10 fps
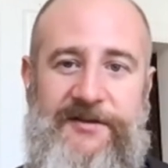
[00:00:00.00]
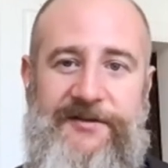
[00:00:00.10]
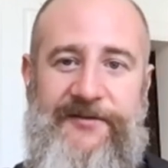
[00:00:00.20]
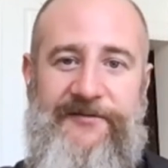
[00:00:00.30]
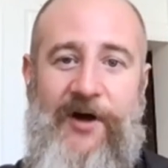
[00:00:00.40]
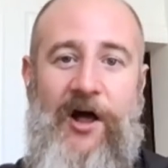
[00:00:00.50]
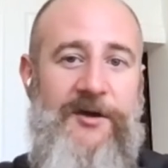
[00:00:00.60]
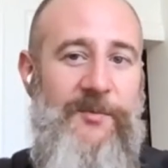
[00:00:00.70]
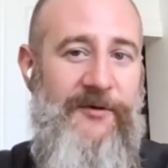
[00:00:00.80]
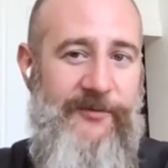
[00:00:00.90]
the
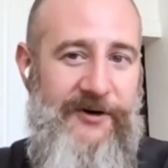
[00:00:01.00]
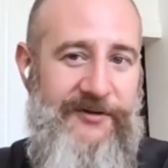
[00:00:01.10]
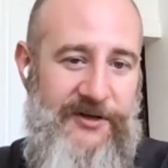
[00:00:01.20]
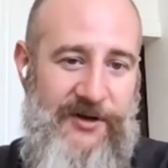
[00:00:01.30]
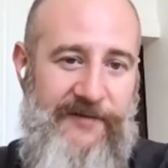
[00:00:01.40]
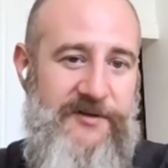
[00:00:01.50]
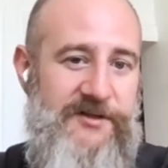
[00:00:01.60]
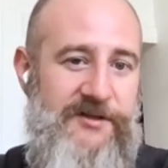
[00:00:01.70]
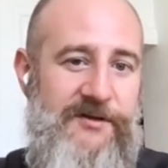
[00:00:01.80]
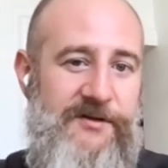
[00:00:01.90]
volume of work that you have to
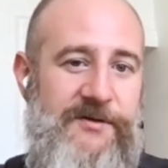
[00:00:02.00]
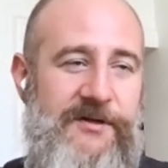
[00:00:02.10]
do,